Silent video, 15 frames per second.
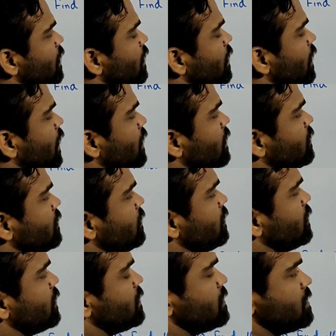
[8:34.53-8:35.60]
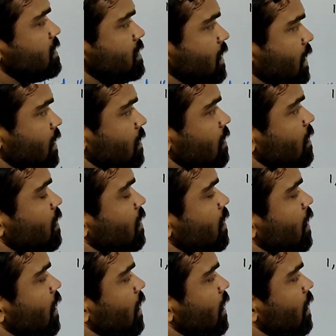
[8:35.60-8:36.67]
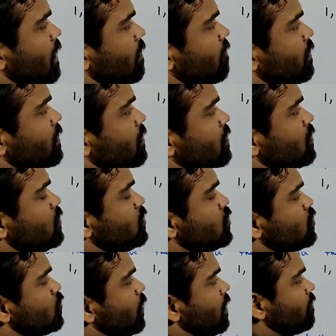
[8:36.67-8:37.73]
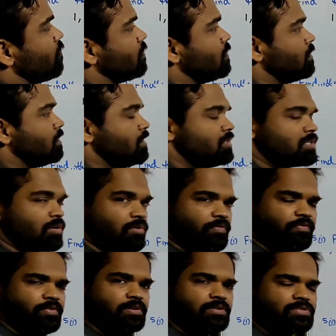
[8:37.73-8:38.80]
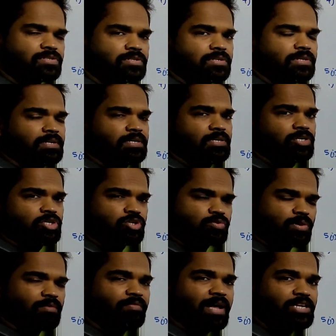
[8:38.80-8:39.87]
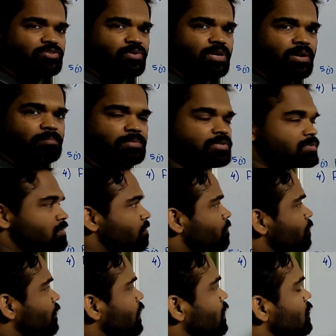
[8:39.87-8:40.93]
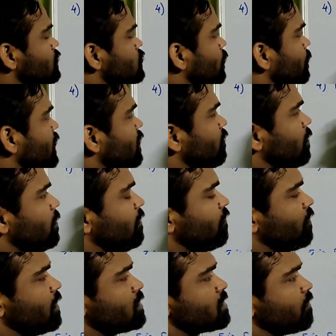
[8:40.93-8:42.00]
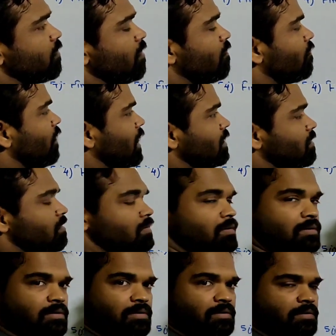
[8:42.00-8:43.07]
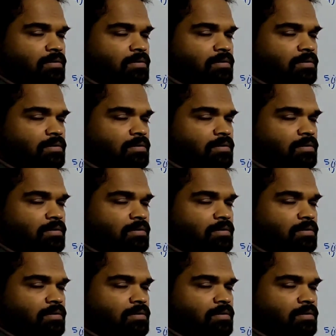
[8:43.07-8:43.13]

9, 10, 11, 12. These are your first 12 natural numbers. So mean will be, first of all, find the